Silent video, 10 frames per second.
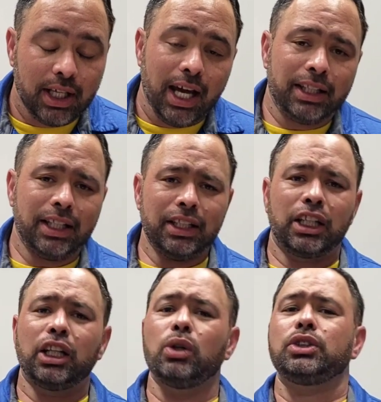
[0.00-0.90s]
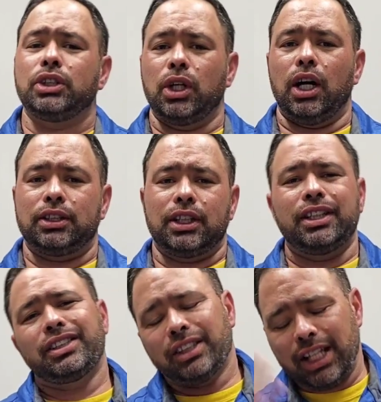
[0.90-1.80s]
And then the closing costs. Now, this
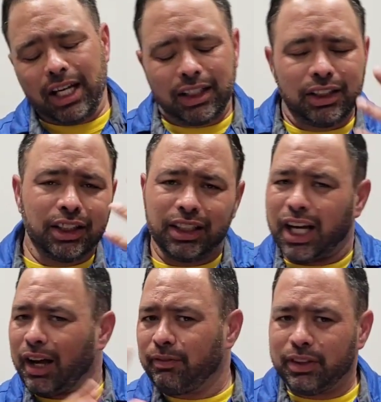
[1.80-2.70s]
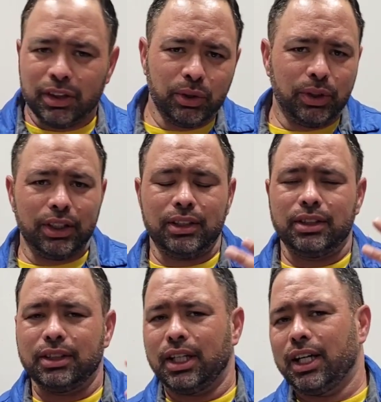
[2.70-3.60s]
is a lot of convoluted
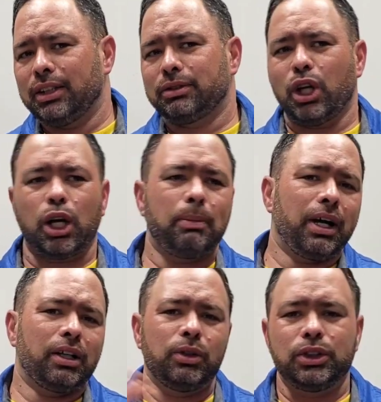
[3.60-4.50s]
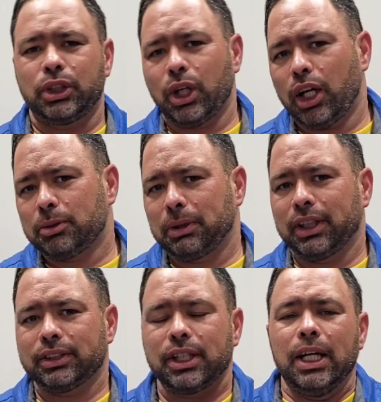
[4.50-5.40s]
talk about closing costs
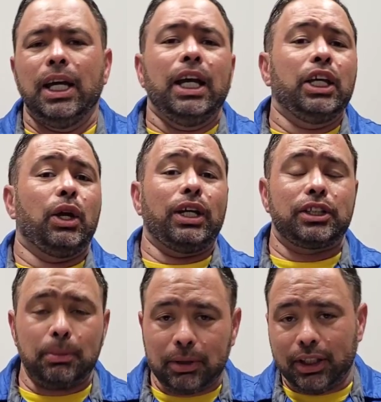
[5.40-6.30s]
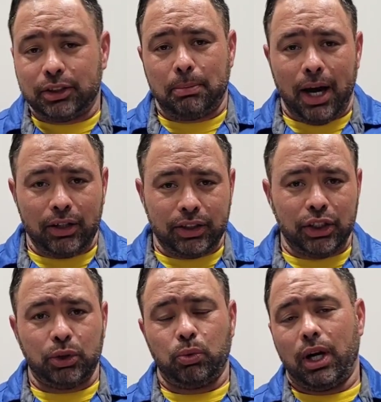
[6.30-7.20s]
because, typically as a buyer's
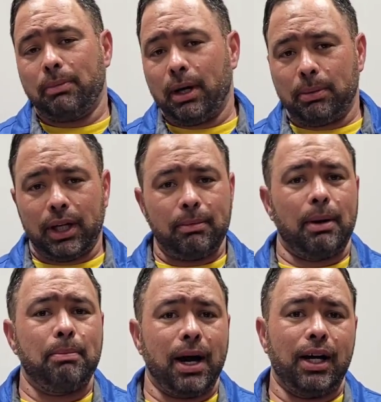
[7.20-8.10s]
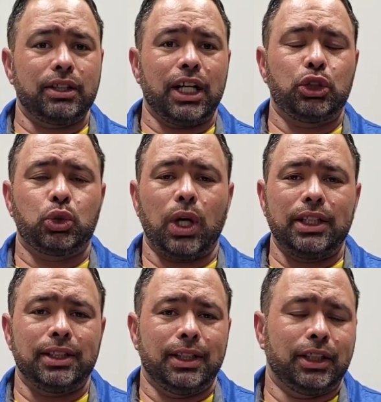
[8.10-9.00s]
agent, when I'm helping out my buyers, I try
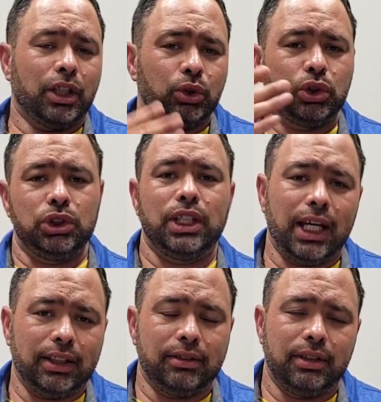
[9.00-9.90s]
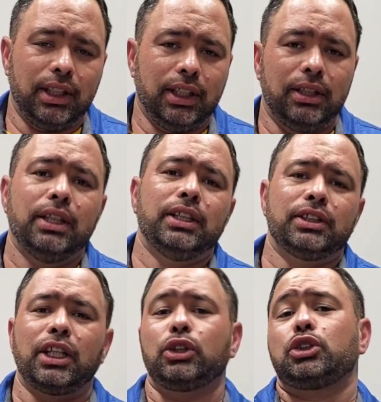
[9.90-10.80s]
to negotiate the
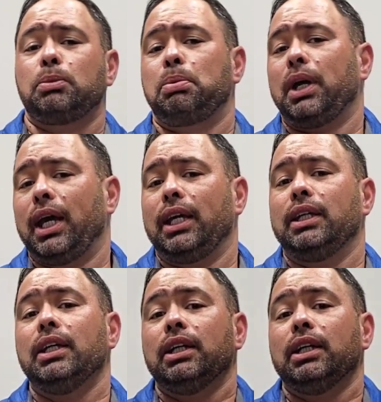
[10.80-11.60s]
sellers to pay